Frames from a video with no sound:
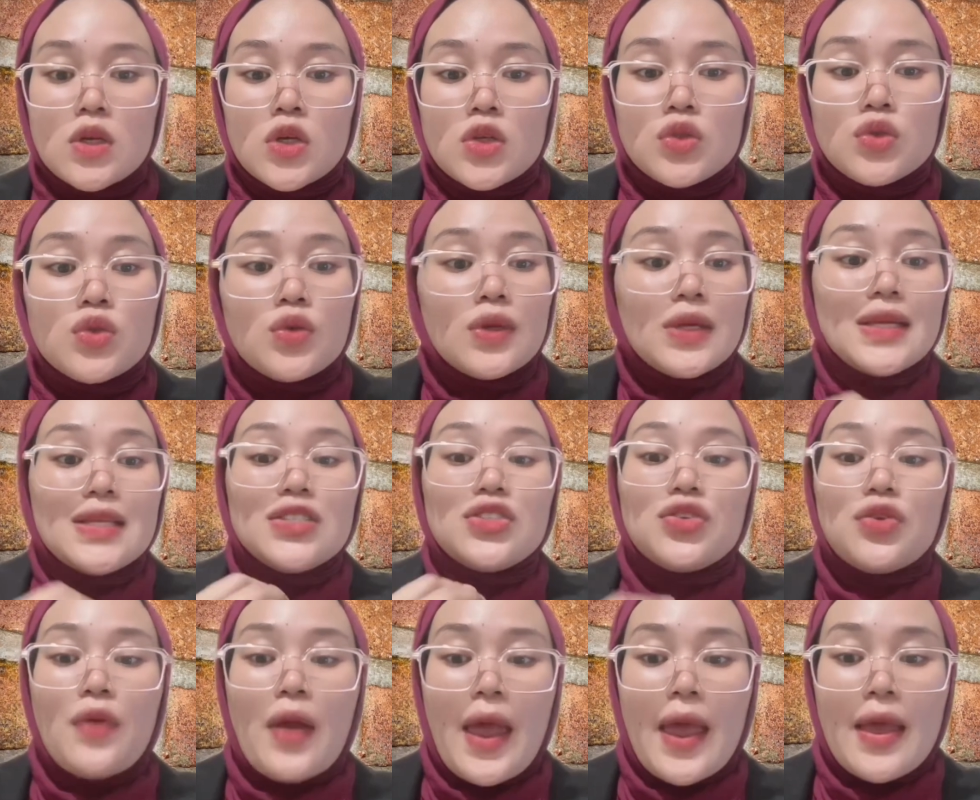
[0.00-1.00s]
to
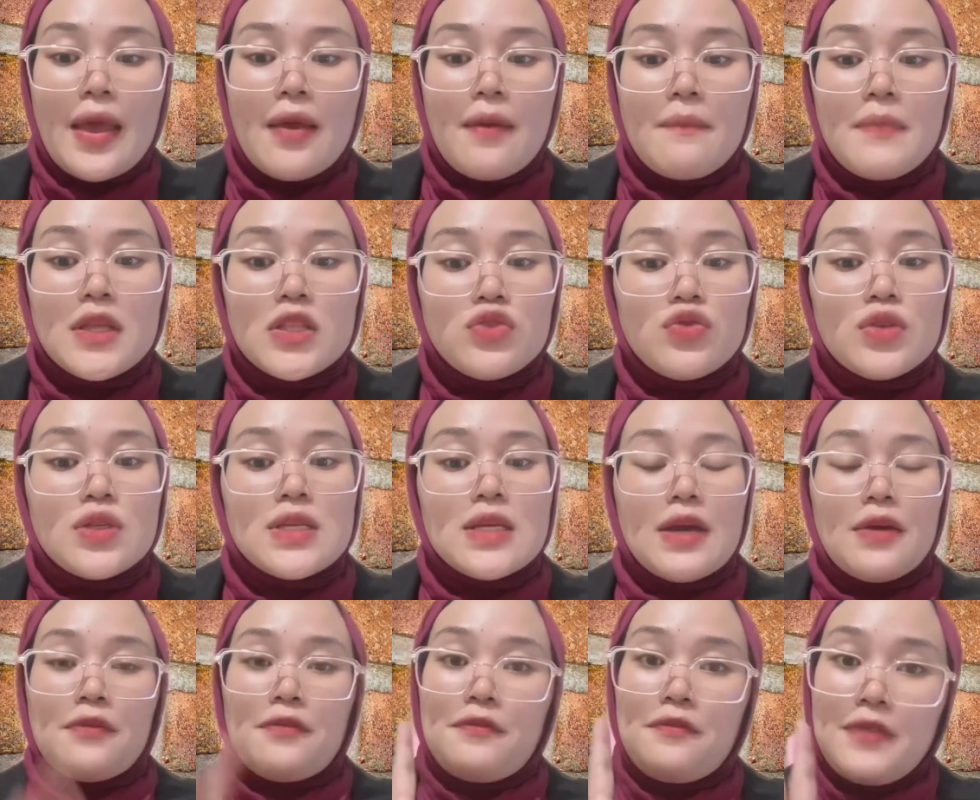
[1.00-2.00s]
interact between their
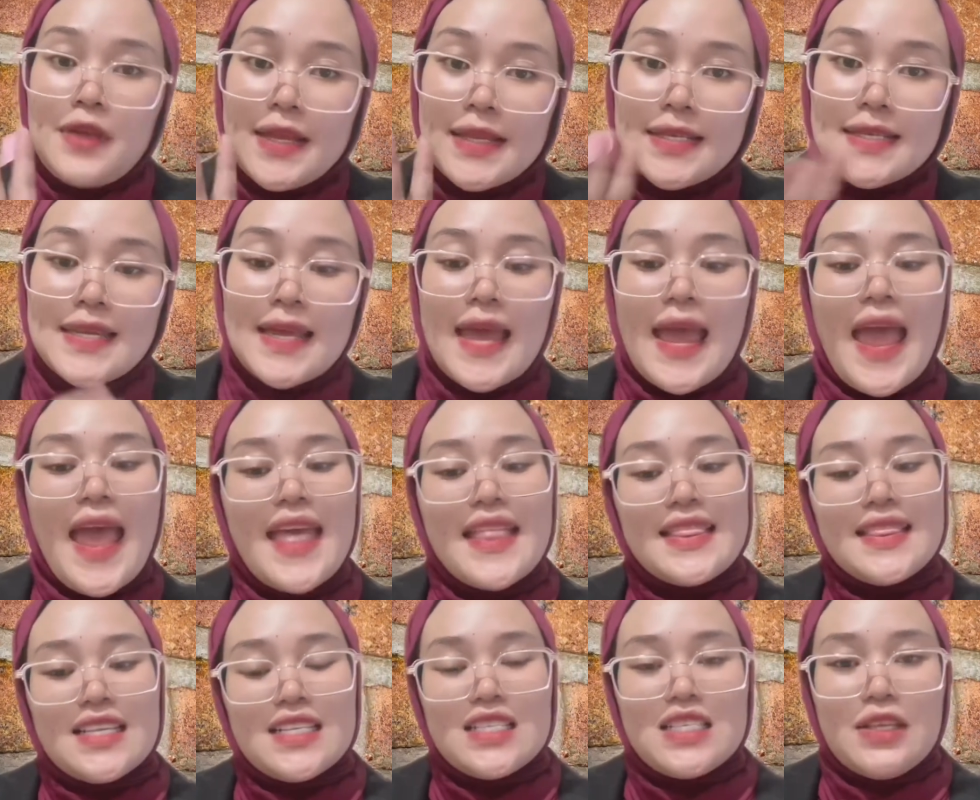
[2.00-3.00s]
feet and
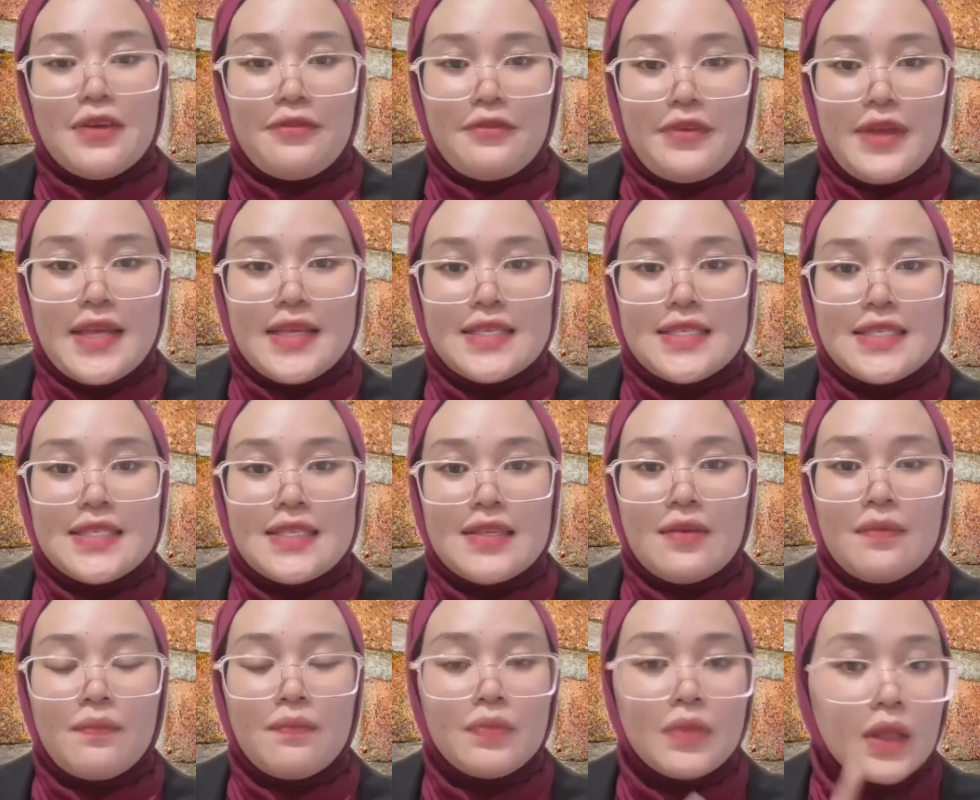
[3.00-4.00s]
the surface.
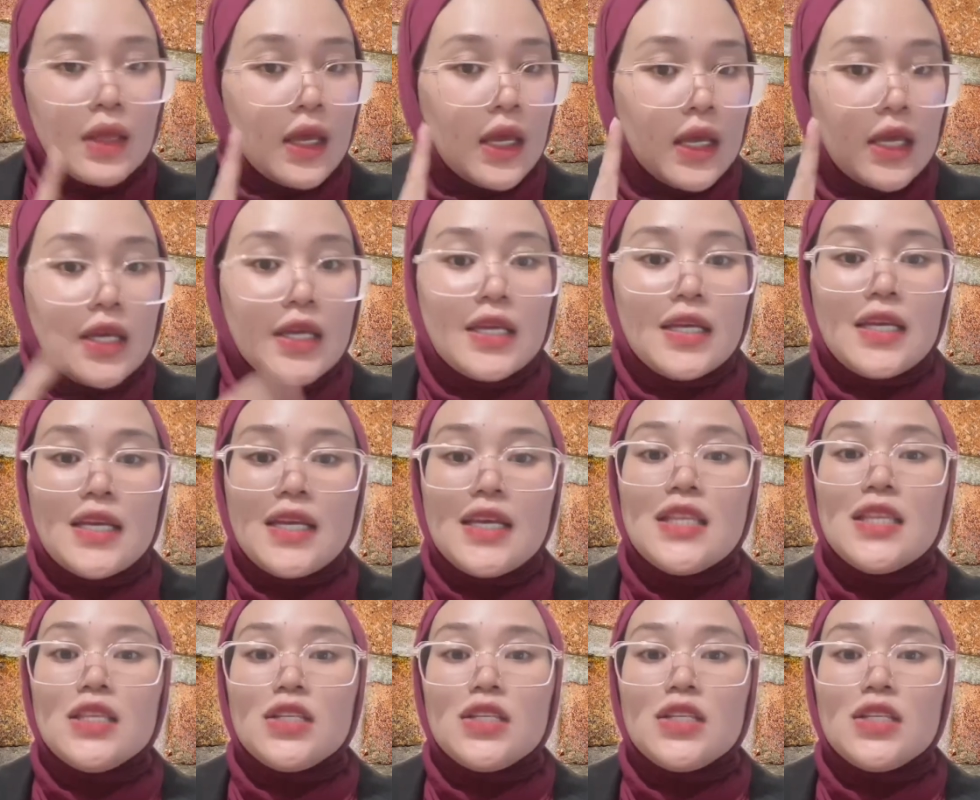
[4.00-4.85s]
In